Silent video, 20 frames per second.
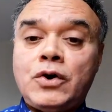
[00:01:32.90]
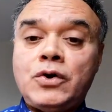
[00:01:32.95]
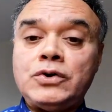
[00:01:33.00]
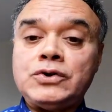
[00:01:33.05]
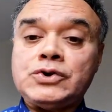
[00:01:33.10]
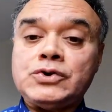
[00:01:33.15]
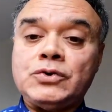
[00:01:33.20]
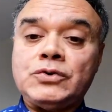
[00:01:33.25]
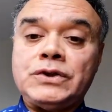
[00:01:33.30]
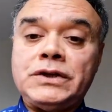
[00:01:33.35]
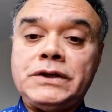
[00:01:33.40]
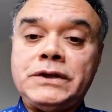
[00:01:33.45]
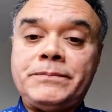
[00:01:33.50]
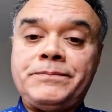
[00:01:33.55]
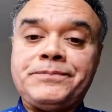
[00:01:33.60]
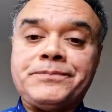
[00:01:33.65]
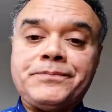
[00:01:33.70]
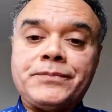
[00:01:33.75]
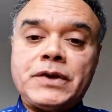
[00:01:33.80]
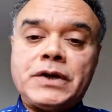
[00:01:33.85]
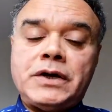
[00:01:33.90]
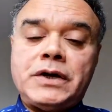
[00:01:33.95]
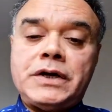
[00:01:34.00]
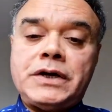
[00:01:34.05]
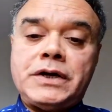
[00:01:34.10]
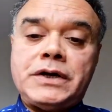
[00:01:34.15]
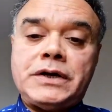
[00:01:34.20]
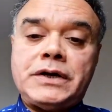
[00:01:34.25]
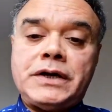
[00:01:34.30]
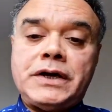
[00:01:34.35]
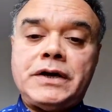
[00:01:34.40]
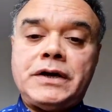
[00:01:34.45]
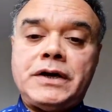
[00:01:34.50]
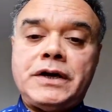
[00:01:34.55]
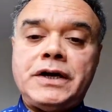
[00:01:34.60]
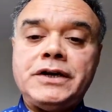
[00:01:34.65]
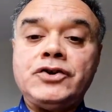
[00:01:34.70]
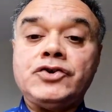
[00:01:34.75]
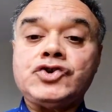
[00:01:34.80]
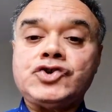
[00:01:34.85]
Also the
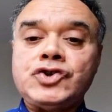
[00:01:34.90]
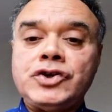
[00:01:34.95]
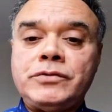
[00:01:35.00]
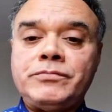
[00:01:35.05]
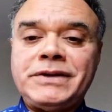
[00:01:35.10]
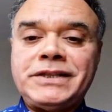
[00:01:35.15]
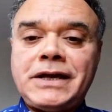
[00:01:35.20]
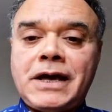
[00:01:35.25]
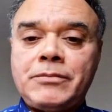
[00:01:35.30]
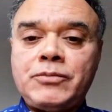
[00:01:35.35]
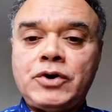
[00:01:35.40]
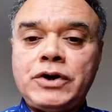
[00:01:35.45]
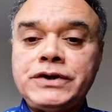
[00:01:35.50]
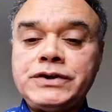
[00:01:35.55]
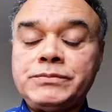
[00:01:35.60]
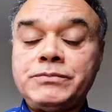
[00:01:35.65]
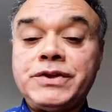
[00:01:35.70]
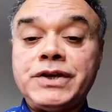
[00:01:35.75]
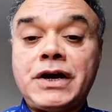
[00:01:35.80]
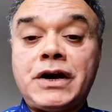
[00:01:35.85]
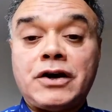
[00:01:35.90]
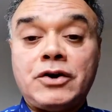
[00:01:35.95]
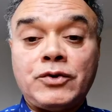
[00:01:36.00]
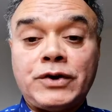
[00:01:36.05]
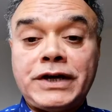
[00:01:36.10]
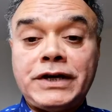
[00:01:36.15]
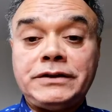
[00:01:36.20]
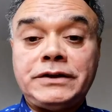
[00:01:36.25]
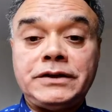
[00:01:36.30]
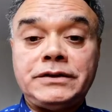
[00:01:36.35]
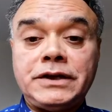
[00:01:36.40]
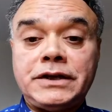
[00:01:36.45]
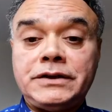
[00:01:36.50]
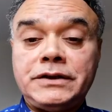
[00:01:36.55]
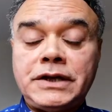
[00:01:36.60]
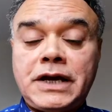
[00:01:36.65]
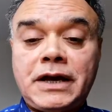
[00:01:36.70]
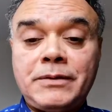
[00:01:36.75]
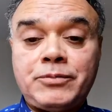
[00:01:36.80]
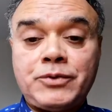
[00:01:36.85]
energy metabolism, they are located
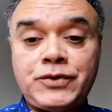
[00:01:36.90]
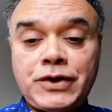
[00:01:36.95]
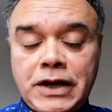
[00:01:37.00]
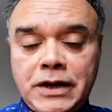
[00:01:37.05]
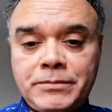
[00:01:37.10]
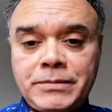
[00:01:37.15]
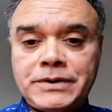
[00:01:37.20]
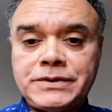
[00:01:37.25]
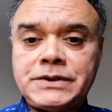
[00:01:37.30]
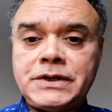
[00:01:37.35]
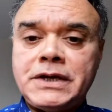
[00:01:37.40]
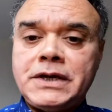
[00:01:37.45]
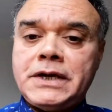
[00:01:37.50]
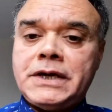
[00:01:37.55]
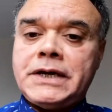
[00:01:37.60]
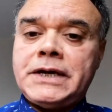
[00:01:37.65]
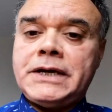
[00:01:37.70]
in the hypothalamus.